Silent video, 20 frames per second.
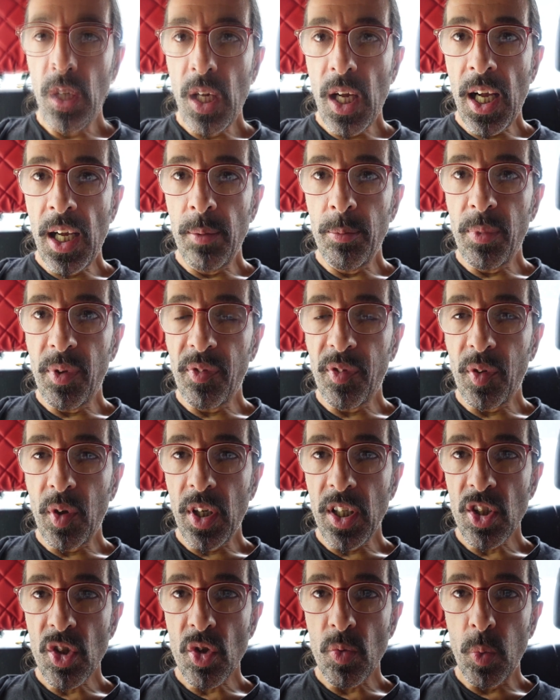But for
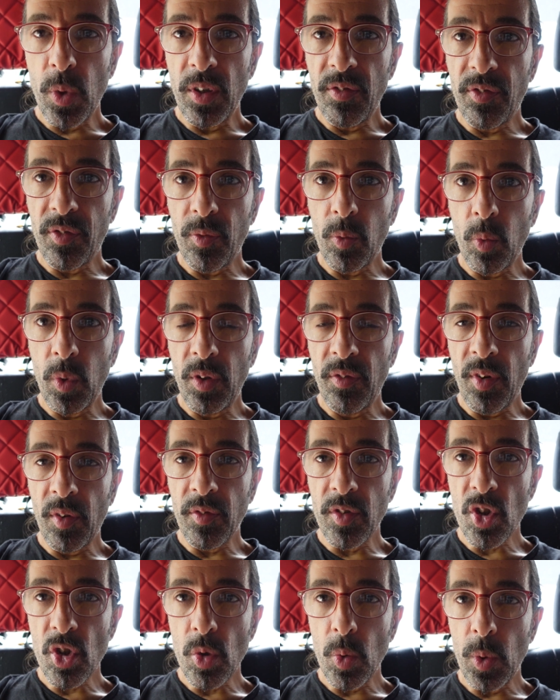us, we've
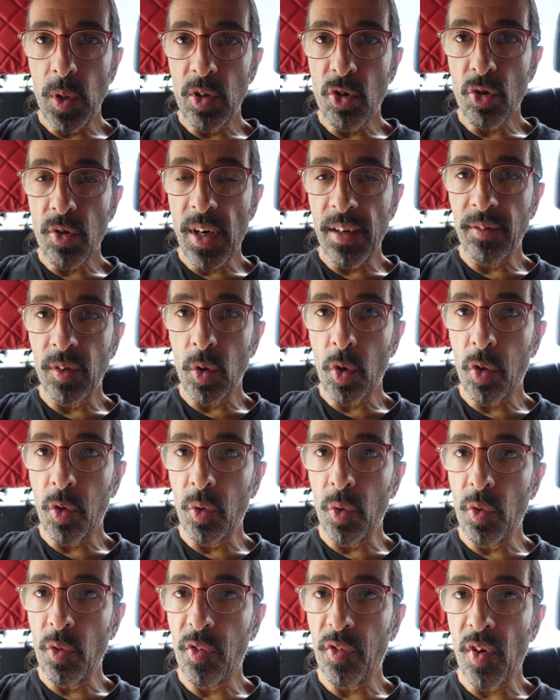obviously travelled
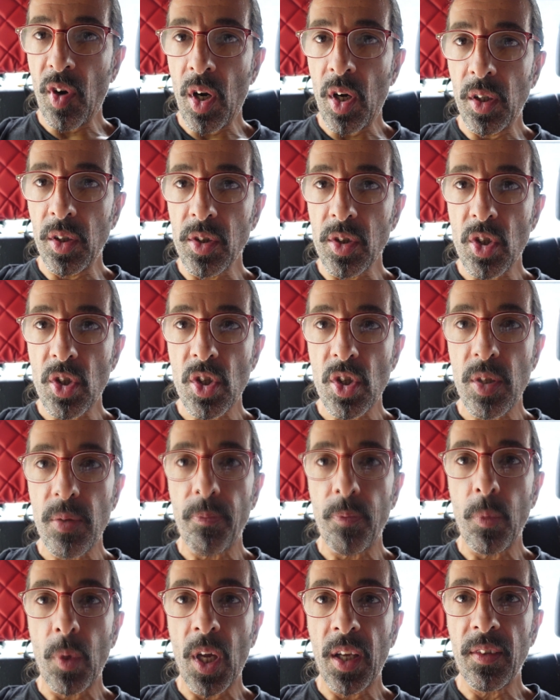through France,
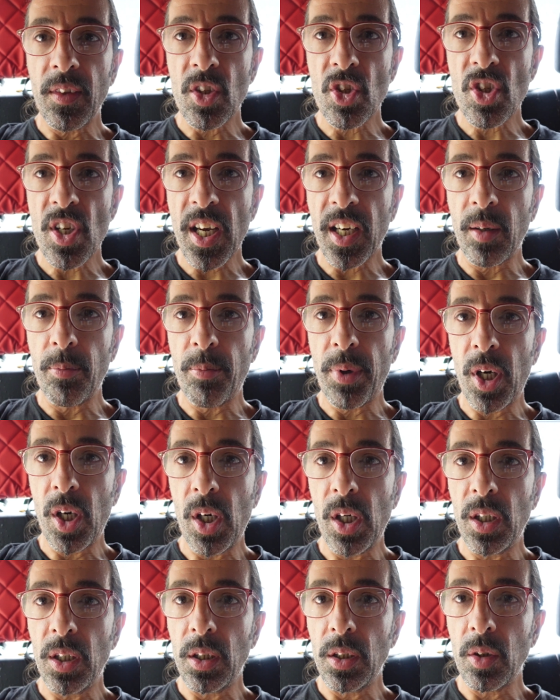and the
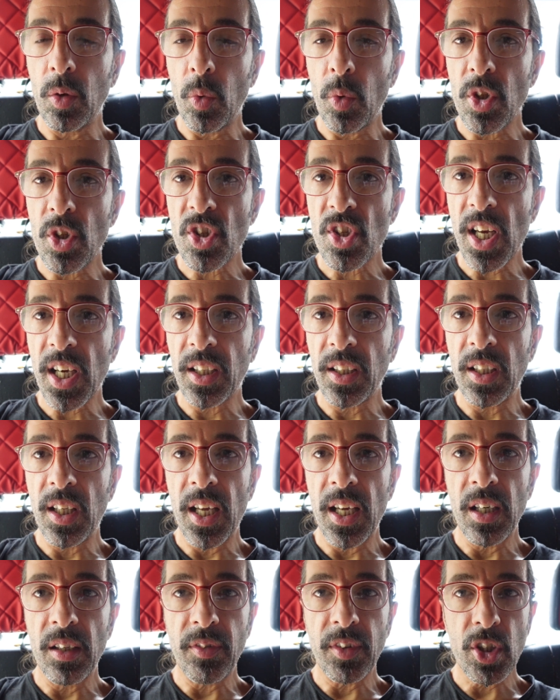second
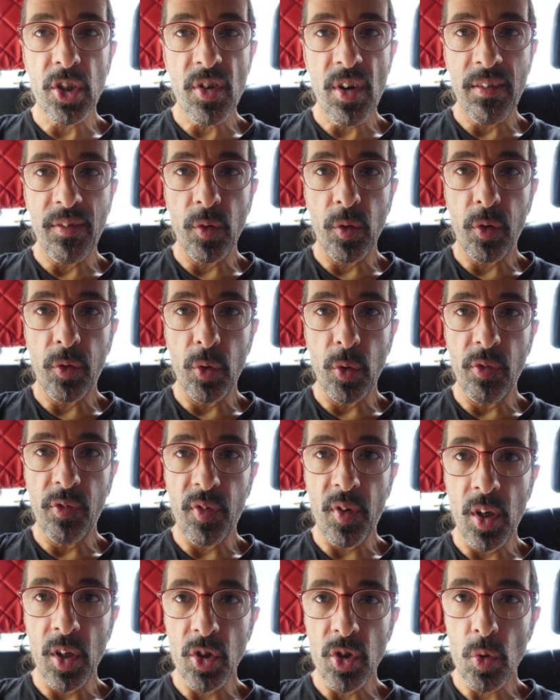day of our travel through
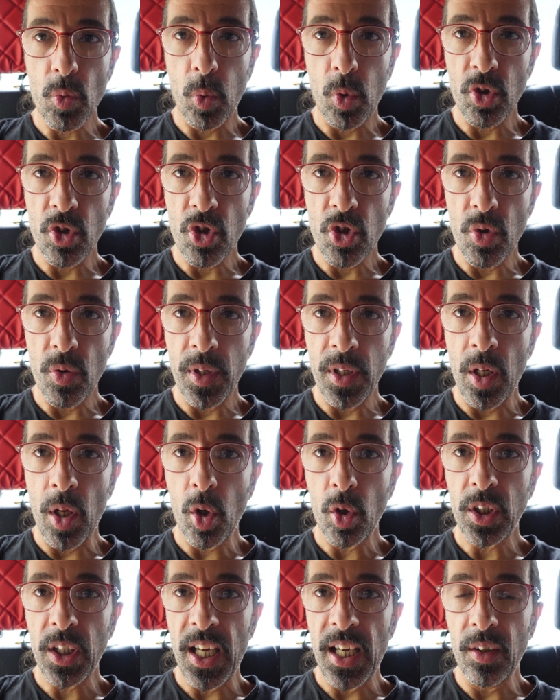France was during
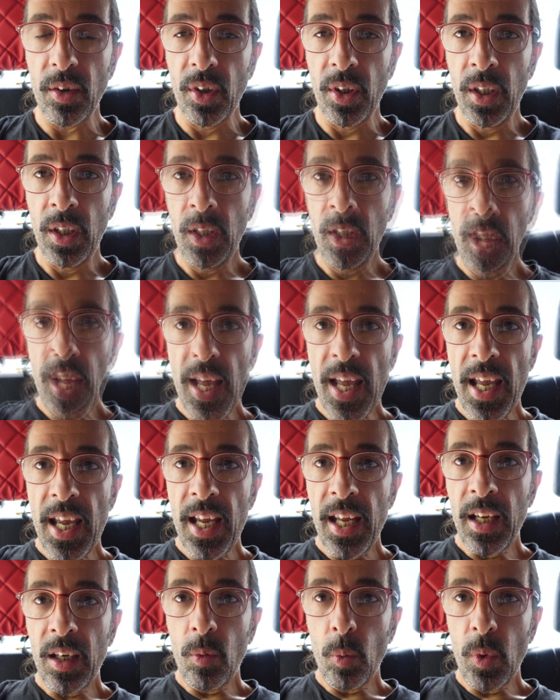lockdown,
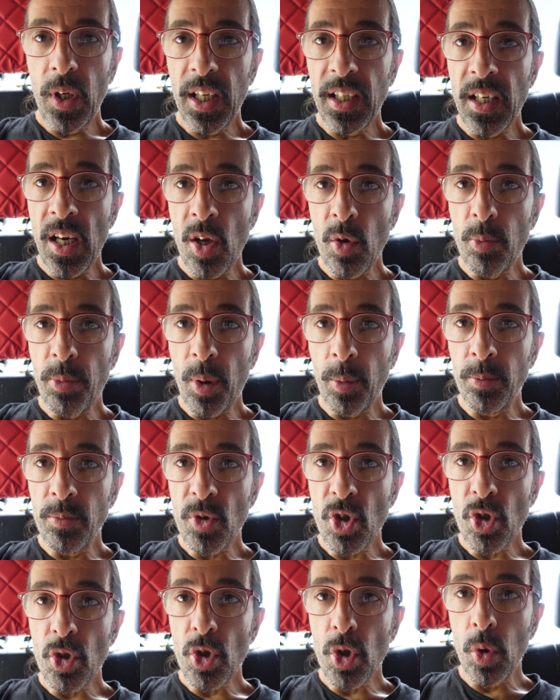and we had no
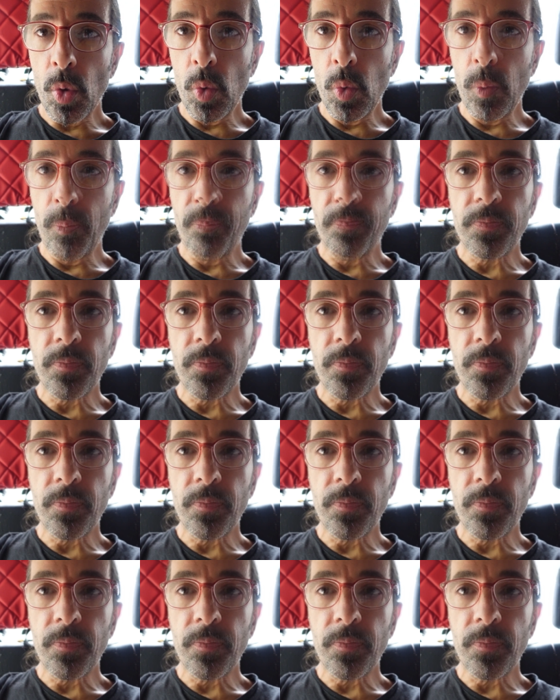problems at all.